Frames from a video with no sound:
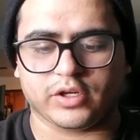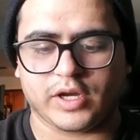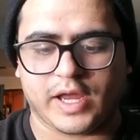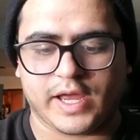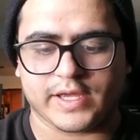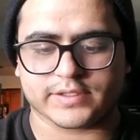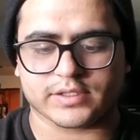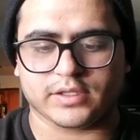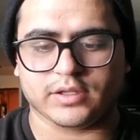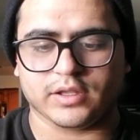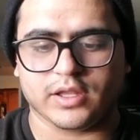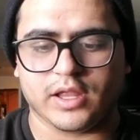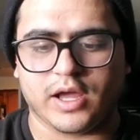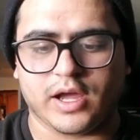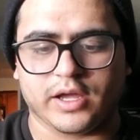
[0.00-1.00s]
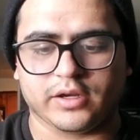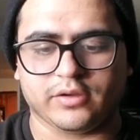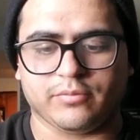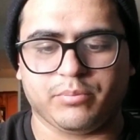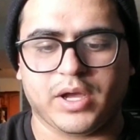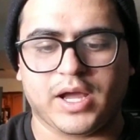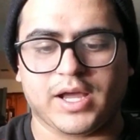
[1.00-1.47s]
has a lot
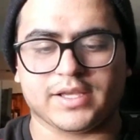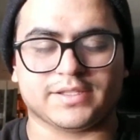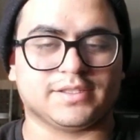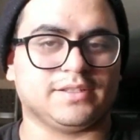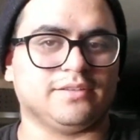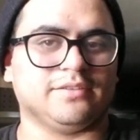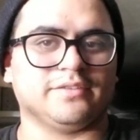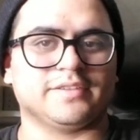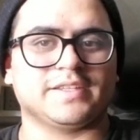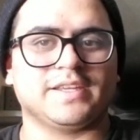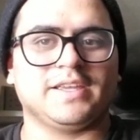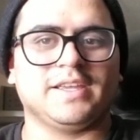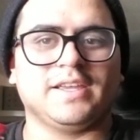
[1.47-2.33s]
of positives.